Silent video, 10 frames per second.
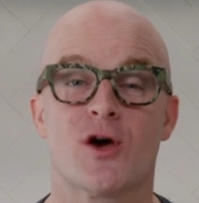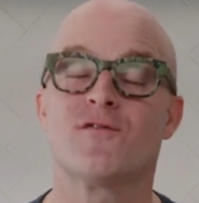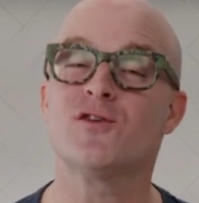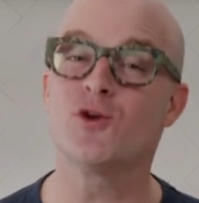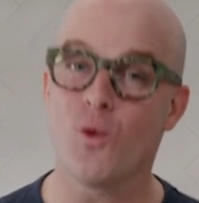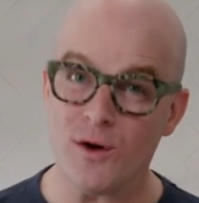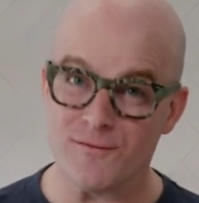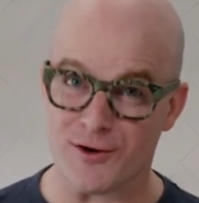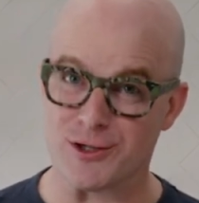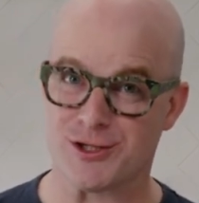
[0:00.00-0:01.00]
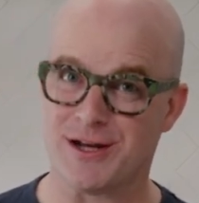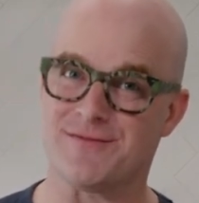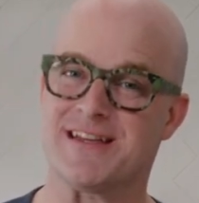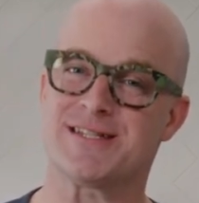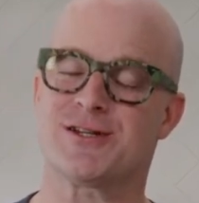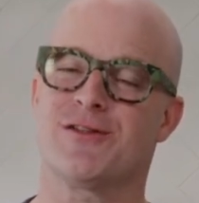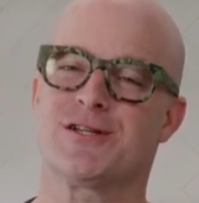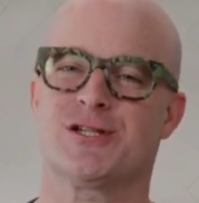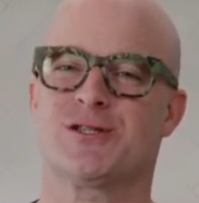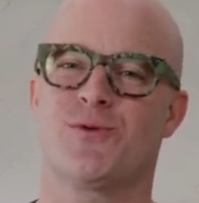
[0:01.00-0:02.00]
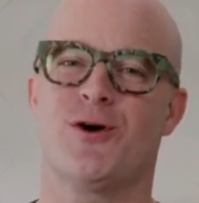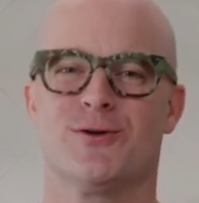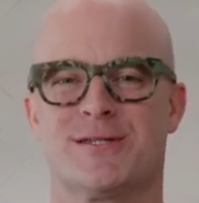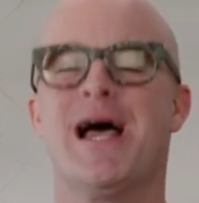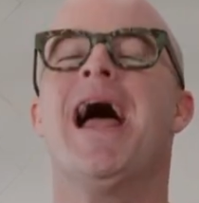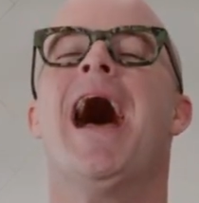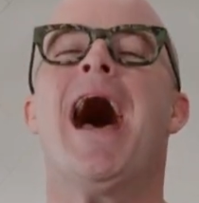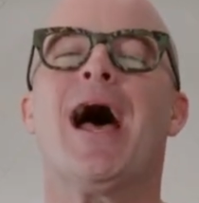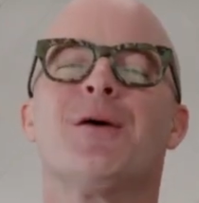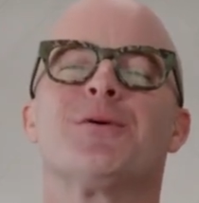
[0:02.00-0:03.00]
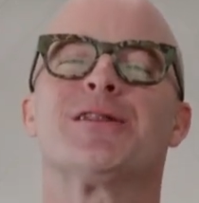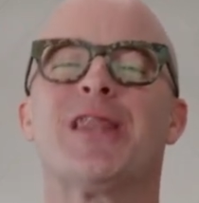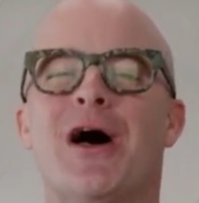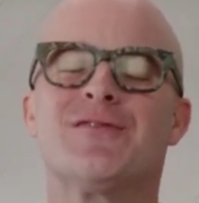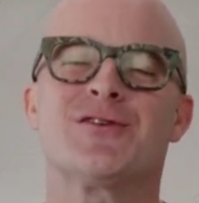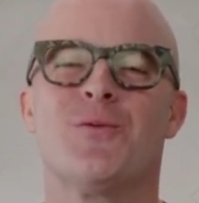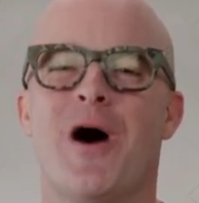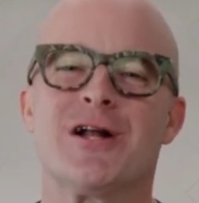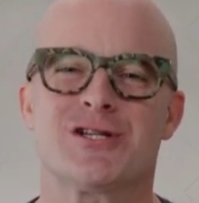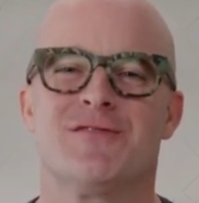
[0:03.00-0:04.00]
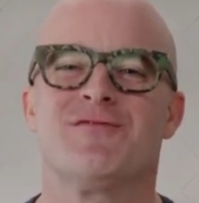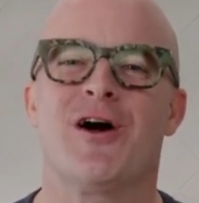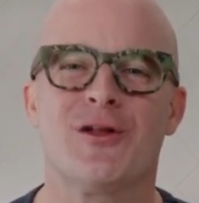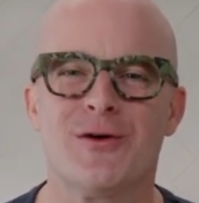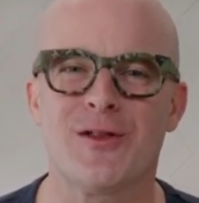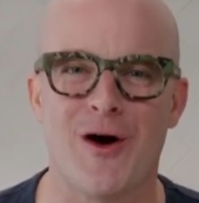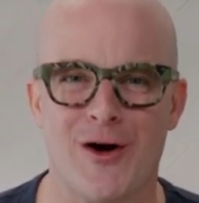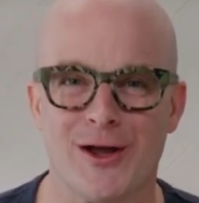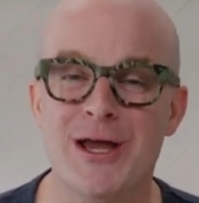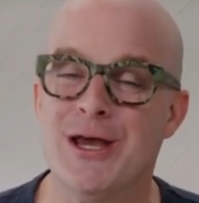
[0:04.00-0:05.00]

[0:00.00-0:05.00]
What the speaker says: of your version of these delicious rolls, I would love to watch and follow along.